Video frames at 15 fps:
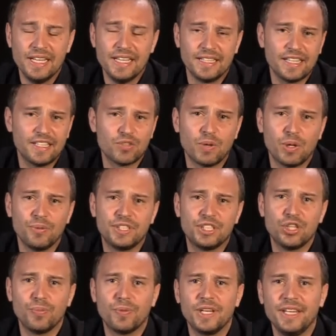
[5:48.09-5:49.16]
That's why we
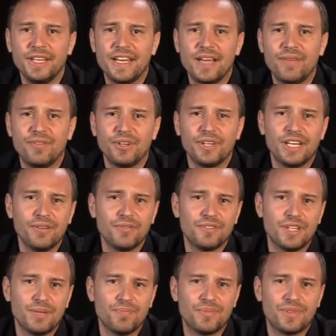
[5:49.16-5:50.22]
typically never give
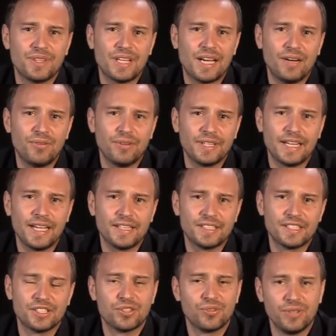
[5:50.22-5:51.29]
them direct
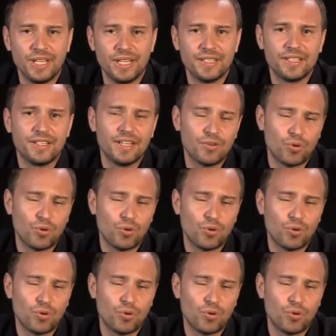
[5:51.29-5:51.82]
access to the internet,